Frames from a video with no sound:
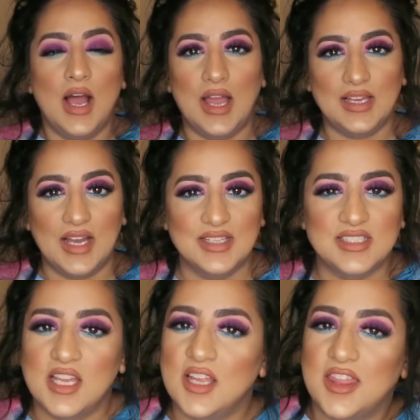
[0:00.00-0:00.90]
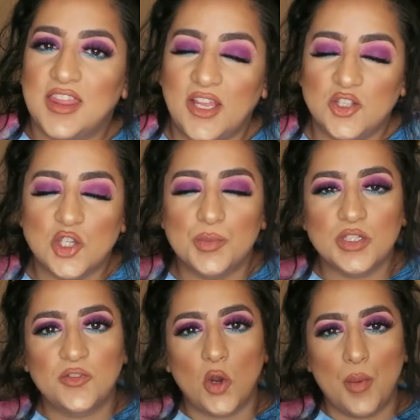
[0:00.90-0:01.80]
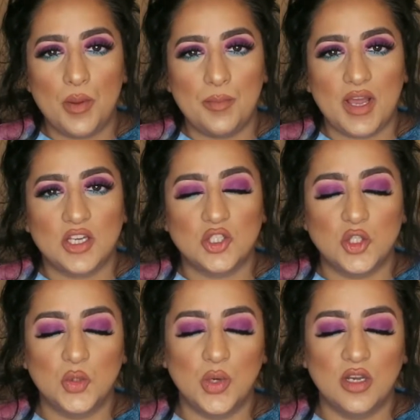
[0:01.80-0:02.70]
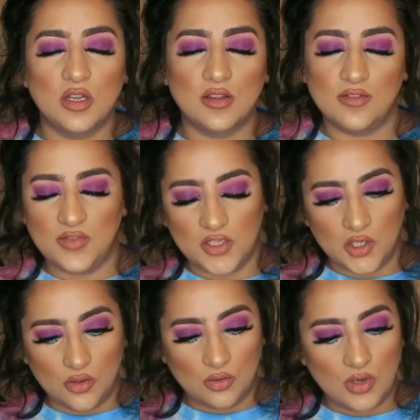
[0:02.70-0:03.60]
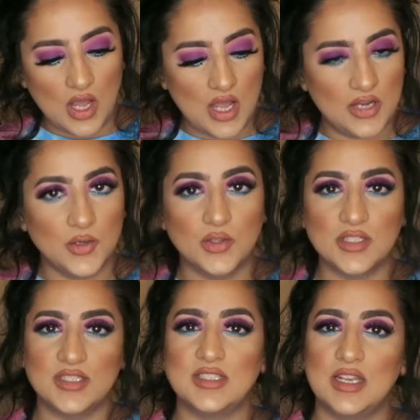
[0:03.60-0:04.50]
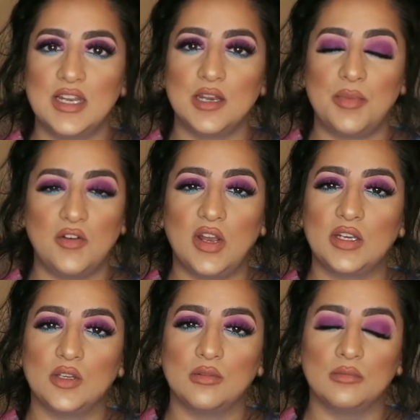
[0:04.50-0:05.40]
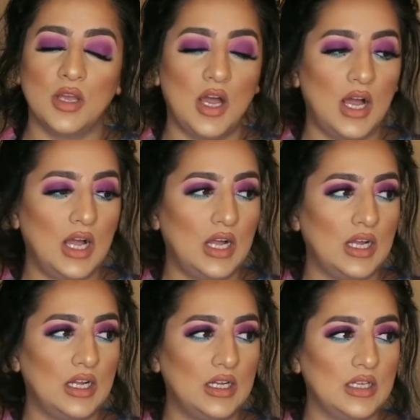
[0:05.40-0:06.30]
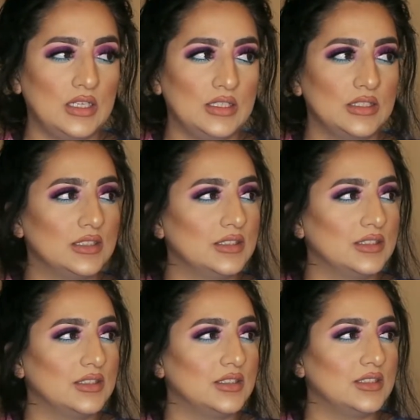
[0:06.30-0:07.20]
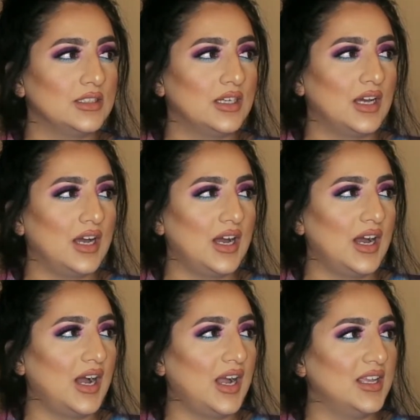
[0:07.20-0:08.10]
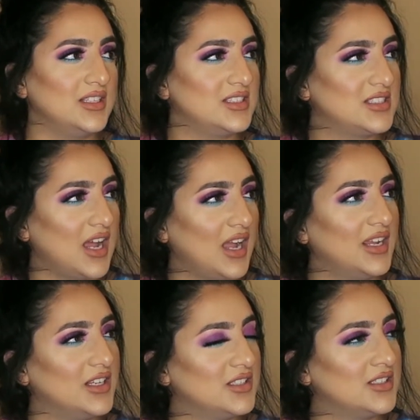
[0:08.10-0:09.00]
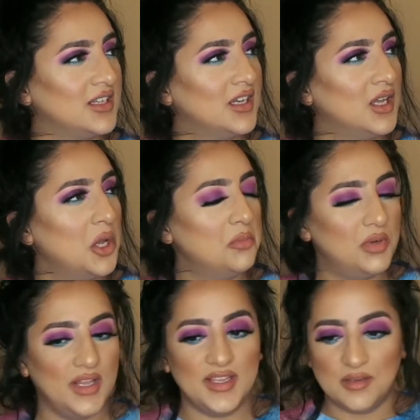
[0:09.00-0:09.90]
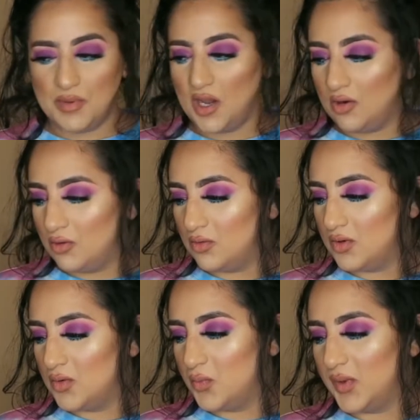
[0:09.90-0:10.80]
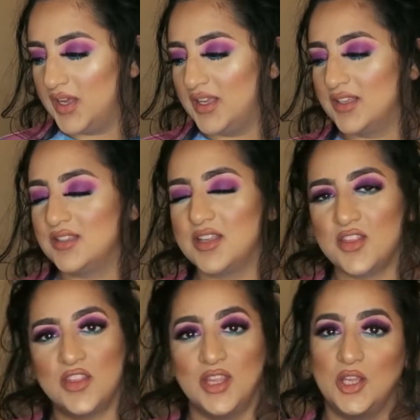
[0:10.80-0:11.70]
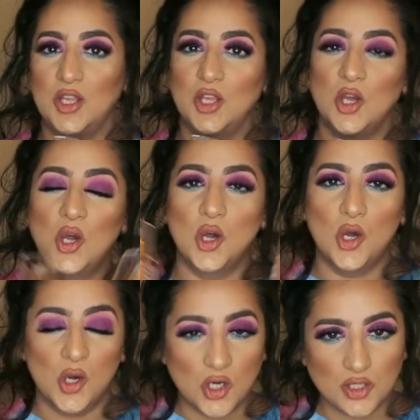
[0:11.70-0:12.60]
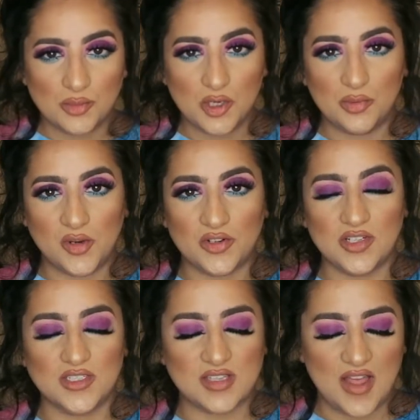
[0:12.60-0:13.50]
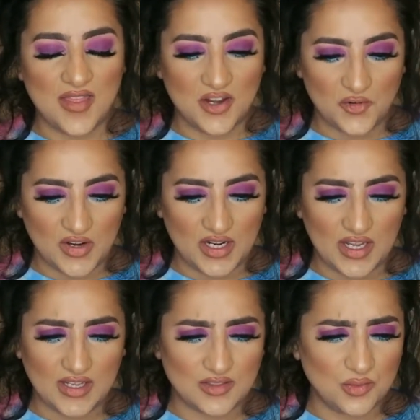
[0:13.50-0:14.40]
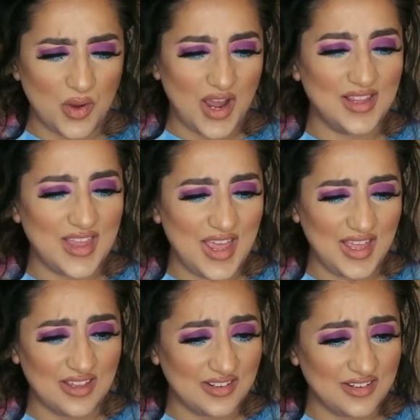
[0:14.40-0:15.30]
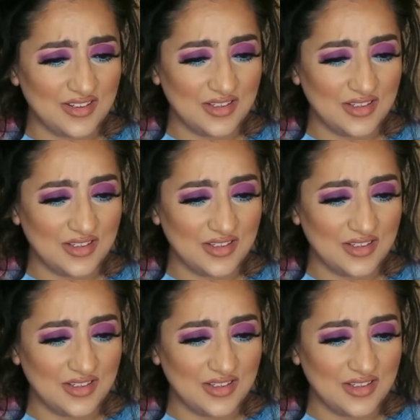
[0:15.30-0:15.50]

Hi guys, thank you so much for coming back to another video. I know this is a little bit random and I started playing about with the Huda Beauty products and then I realised why the hell